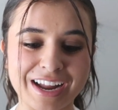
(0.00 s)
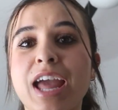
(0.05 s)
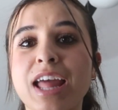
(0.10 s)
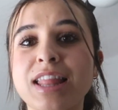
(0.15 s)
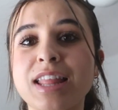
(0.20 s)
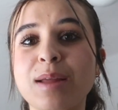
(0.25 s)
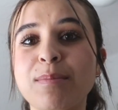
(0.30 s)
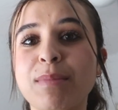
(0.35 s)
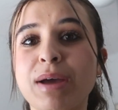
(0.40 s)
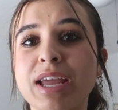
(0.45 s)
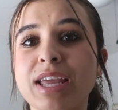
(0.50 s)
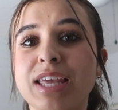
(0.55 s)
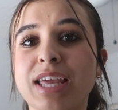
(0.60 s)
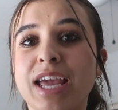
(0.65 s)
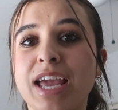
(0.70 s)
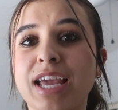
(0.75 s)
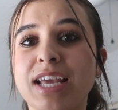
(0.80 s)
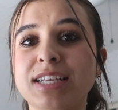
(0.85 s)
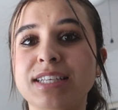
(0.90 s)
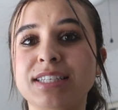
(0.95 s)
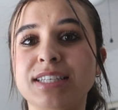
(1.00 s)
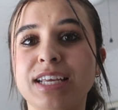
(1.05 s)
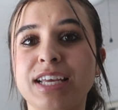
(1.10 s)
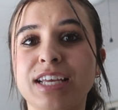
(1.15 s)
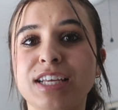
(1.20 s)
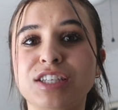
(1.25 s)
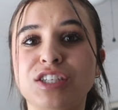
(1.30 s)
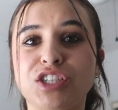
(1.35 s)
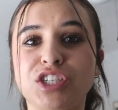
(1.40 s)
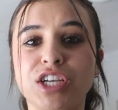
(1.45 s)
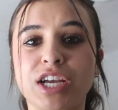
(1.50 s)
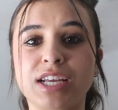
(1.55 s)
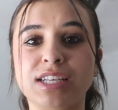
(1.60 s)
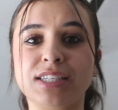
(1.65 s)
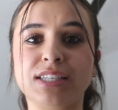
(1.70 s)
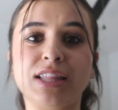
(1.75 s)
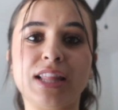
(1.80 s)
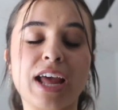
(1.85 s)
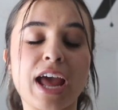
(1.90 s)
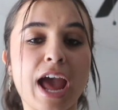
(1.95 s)
And then my case is
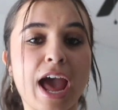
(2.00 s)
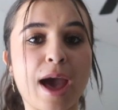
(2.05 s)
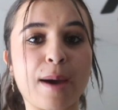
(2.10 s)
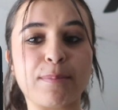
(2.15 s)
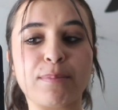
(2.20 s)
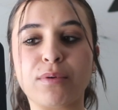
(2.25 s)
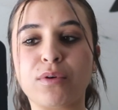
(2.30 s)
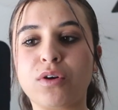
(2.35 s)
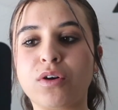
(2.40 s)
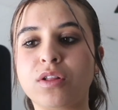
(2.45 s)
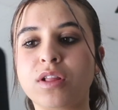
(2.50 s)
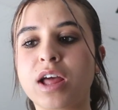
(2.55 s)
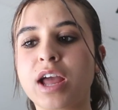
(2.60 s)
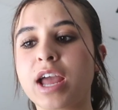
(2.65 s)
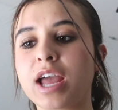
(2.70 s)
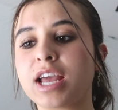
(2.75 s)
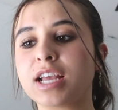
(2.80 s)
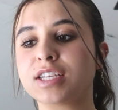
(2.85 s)
just the Apple